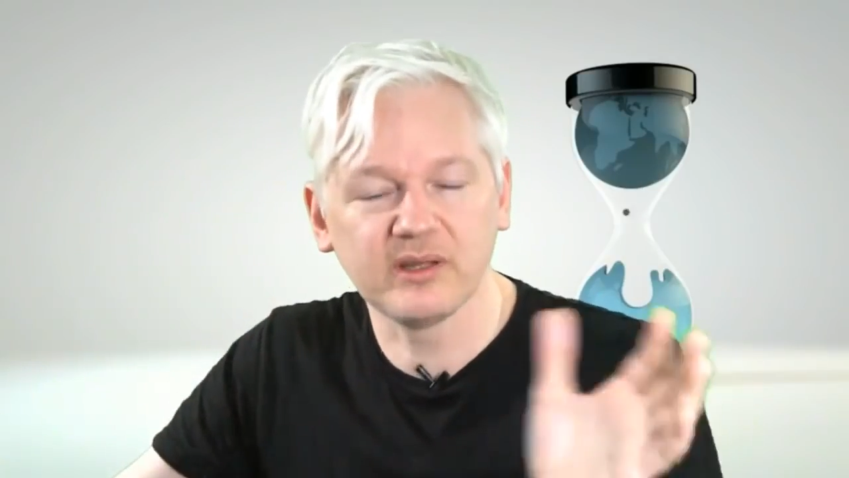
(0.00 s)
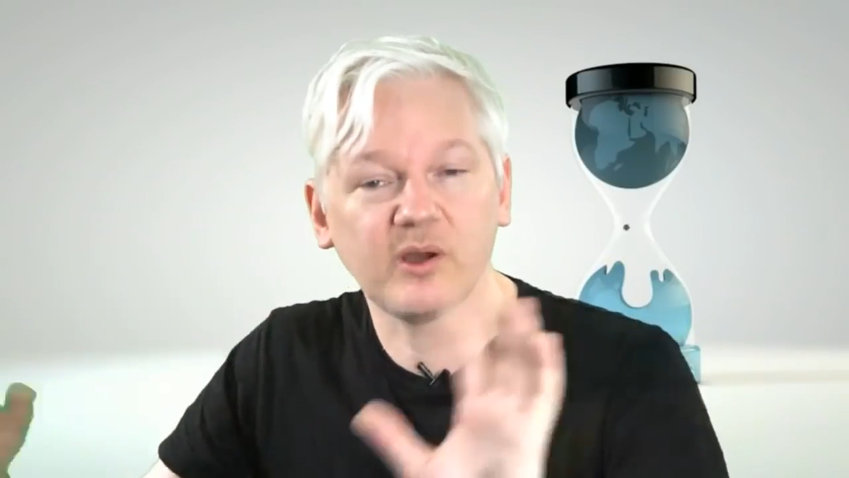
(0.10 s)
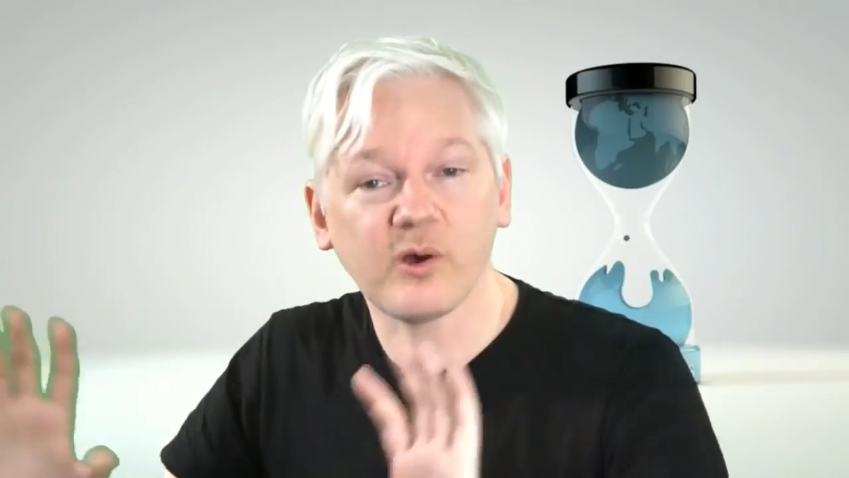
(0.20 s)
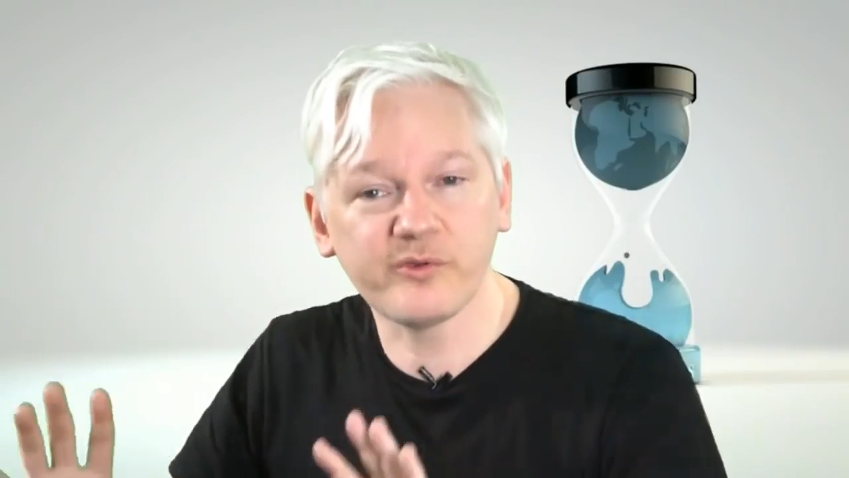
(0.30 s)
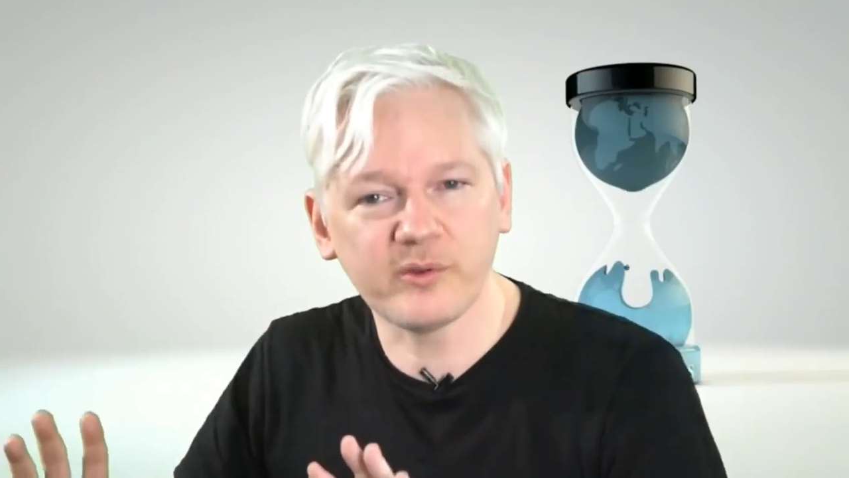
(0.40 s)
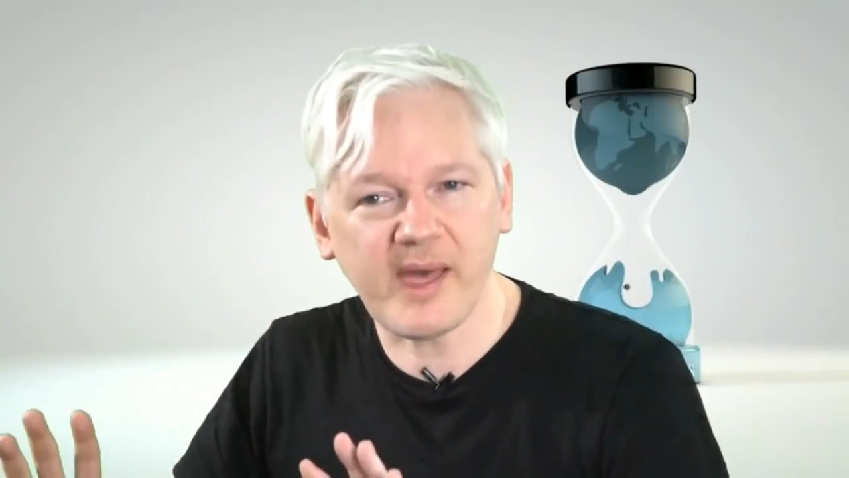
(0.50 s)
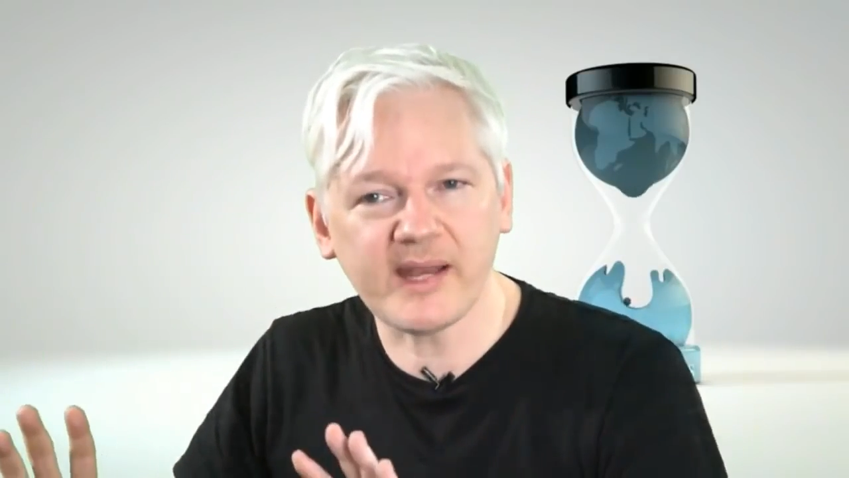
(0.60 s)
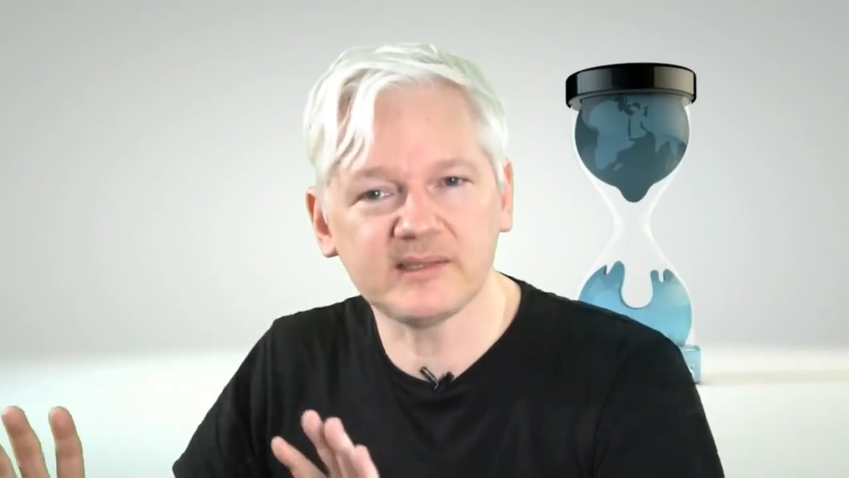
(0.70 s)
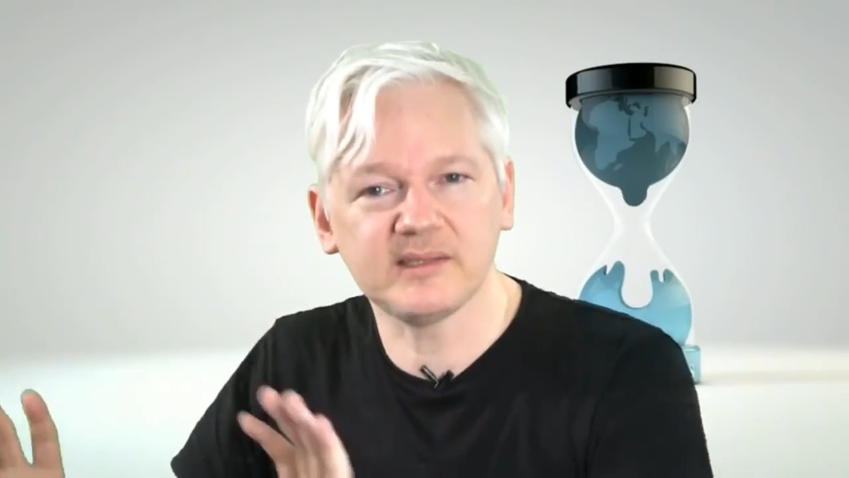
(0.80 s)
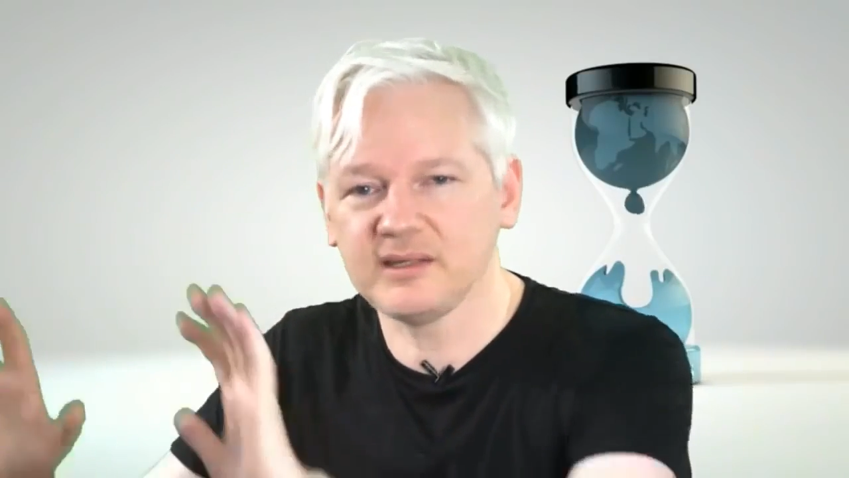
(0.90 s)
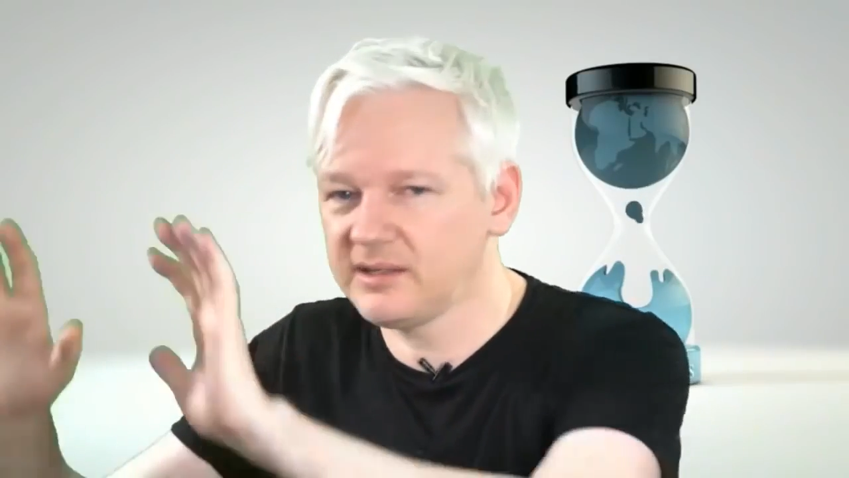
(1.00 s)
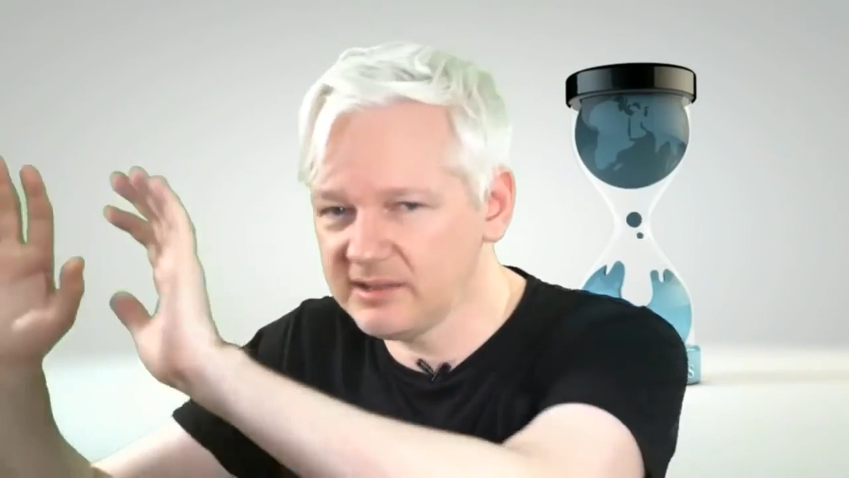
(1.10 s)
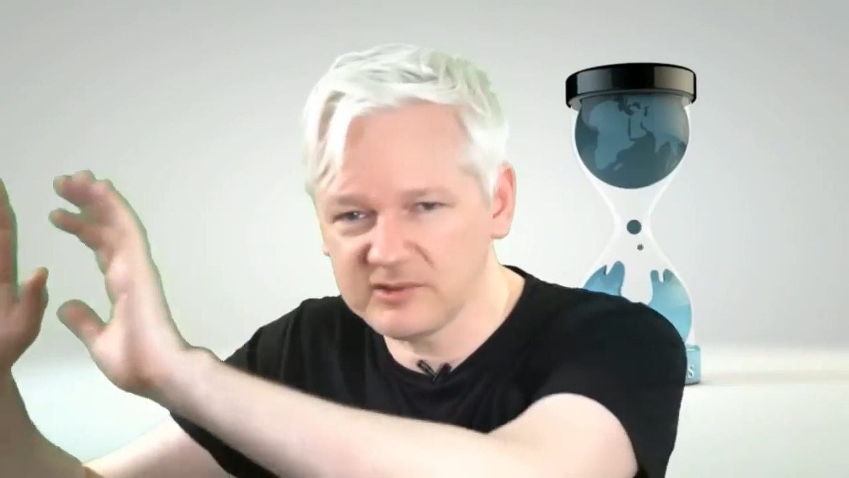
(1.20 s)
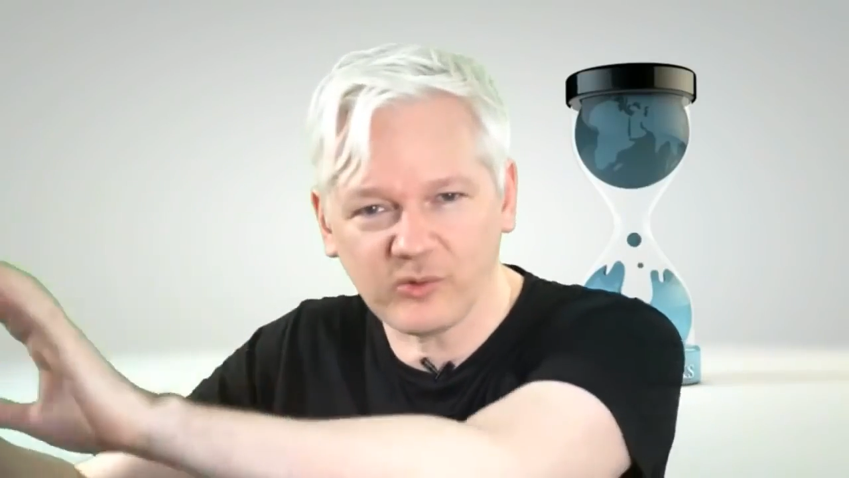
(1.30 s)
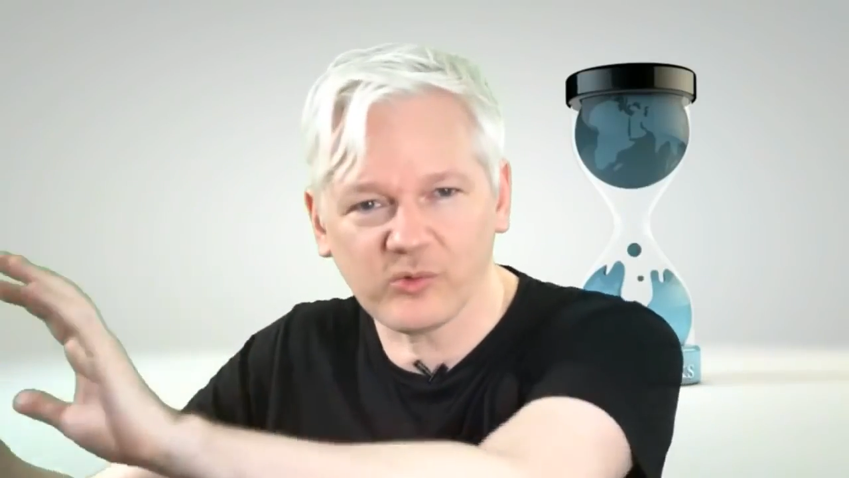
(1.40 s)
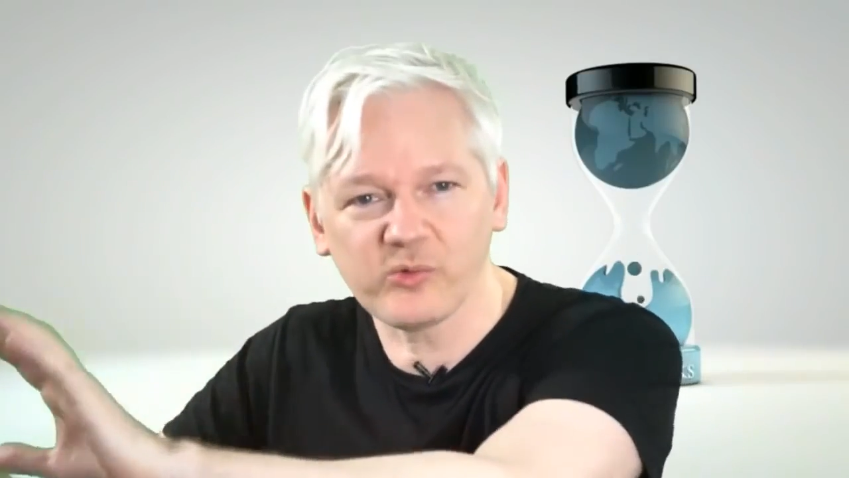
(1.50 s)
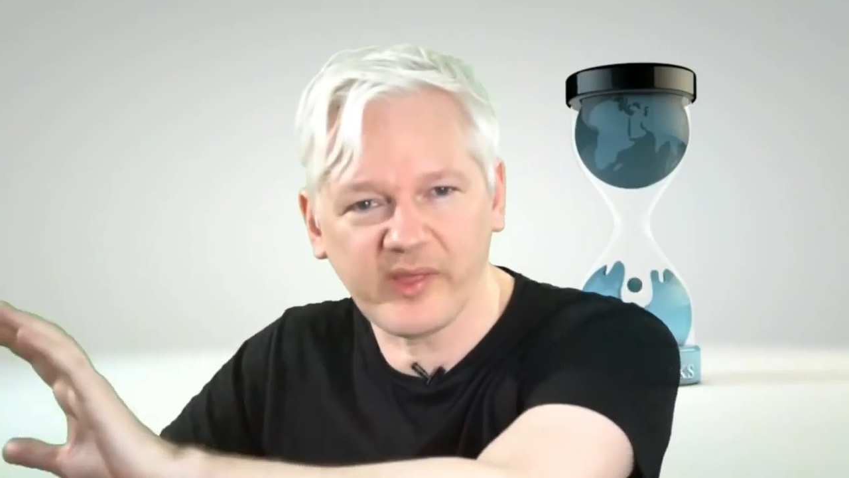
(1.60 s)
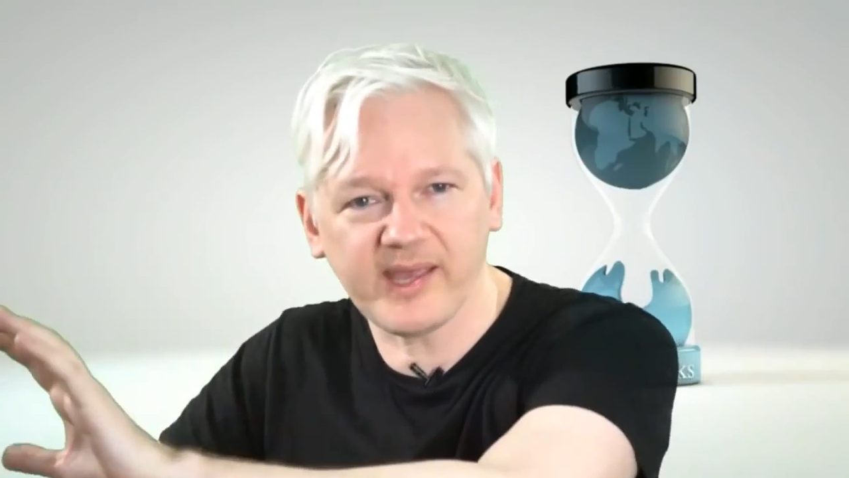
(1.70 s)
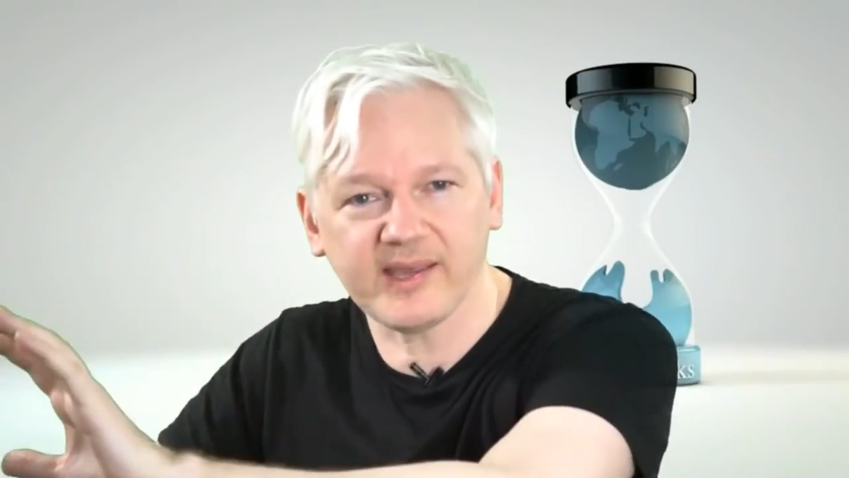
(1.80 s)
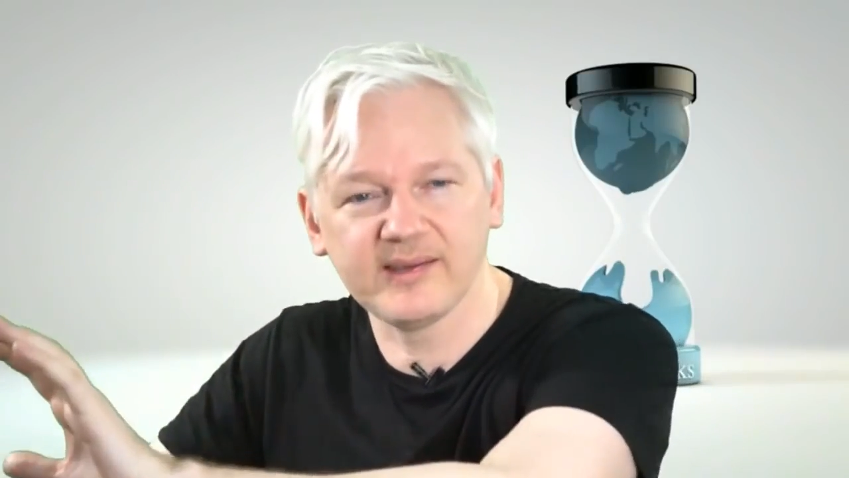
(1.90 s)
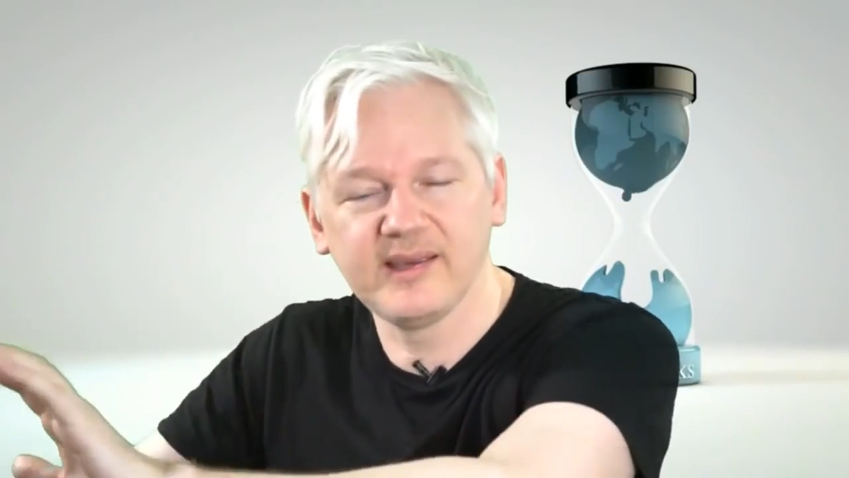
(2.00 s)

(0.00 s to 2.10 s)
of humanity is all there